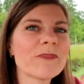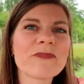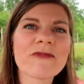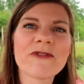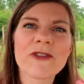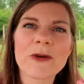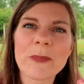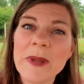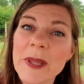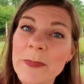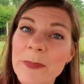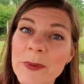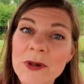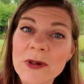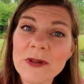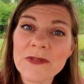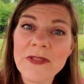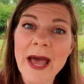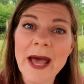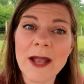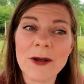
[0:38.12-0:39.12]
for people
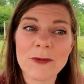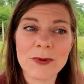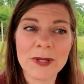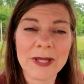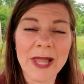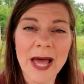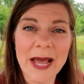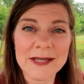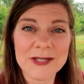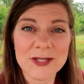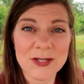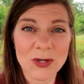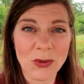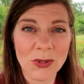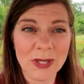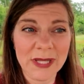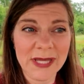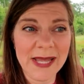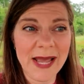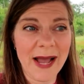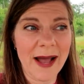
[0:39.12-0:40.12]
that rely
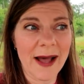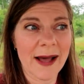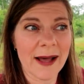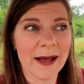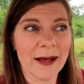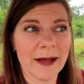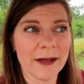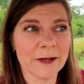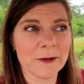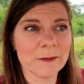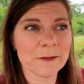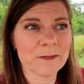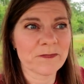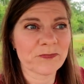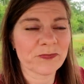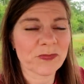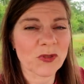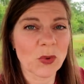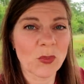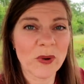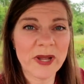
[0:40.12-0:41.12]
solely on
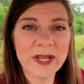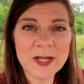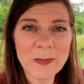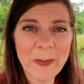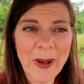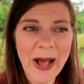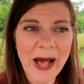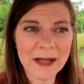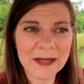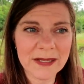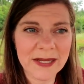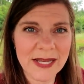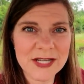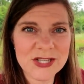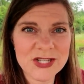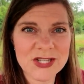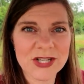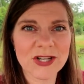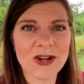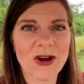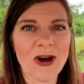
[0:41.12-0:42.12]
wind
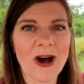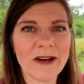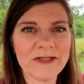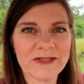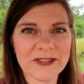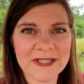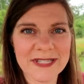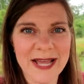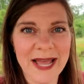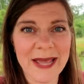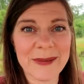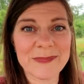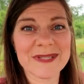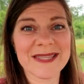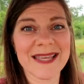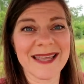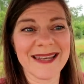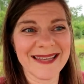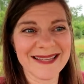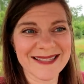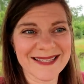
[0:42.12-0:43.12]
pollination, oftentimes
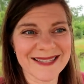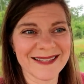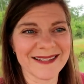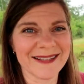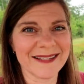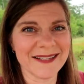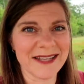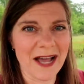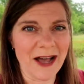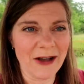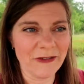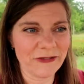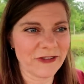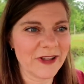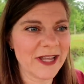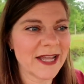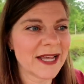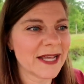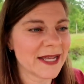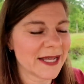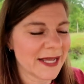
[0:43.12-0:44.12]
that isn't
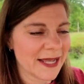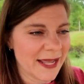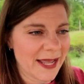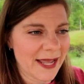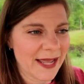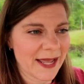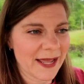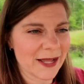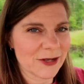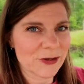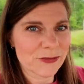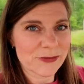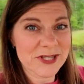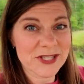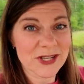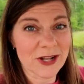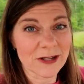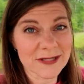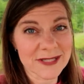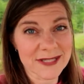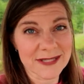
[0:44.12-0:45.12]
enough and
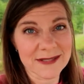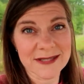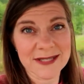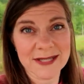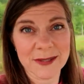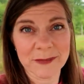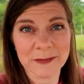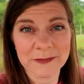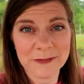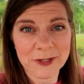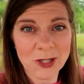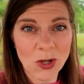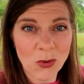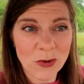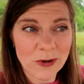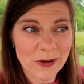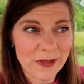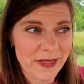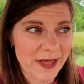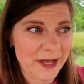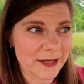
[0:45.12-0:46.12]
results in some
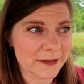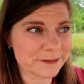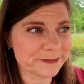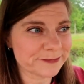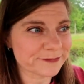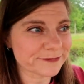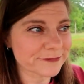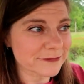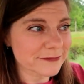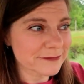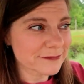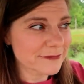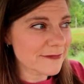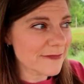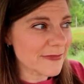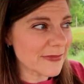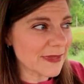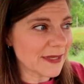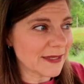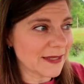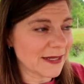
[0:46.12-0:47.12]
lower than
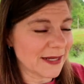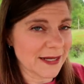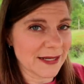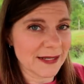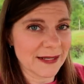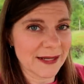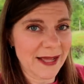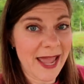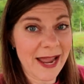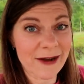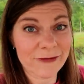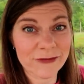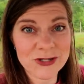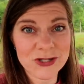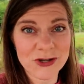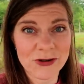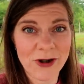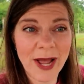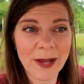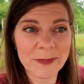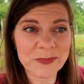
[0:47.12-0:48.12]
average
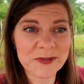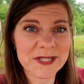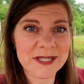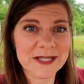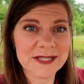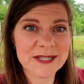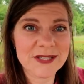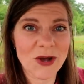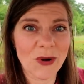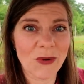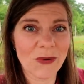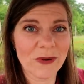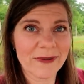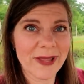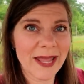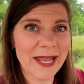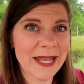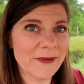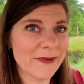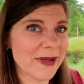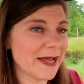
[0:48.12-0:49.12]
crops. So
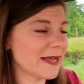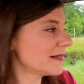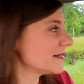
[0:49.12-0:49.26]
anyway,